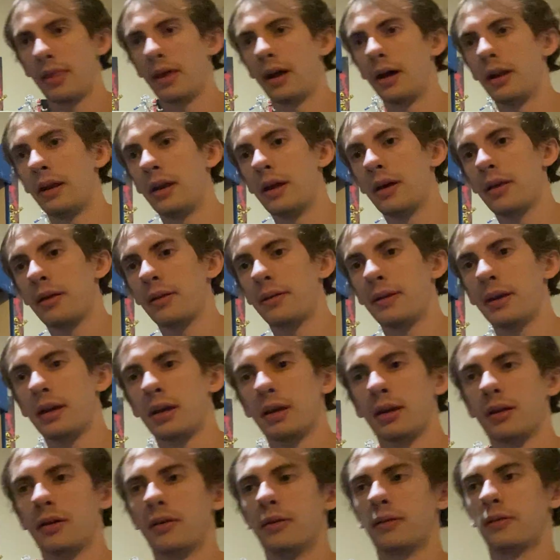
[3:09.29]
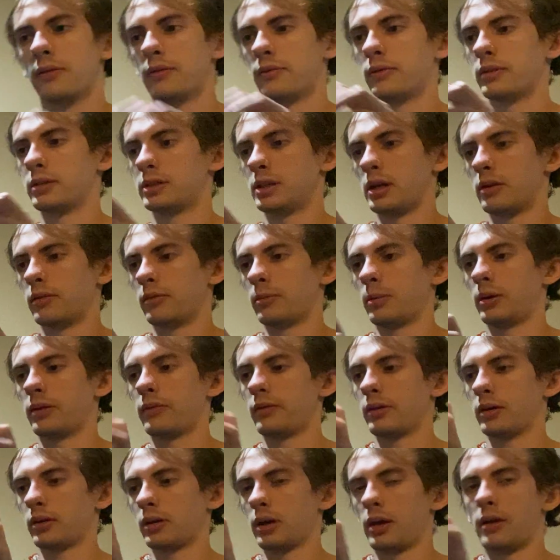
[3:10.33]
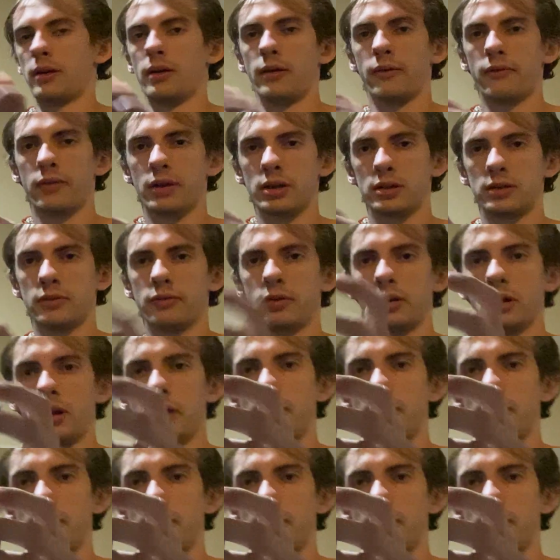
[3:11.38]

another thing for Soundwave. Okay, first of all,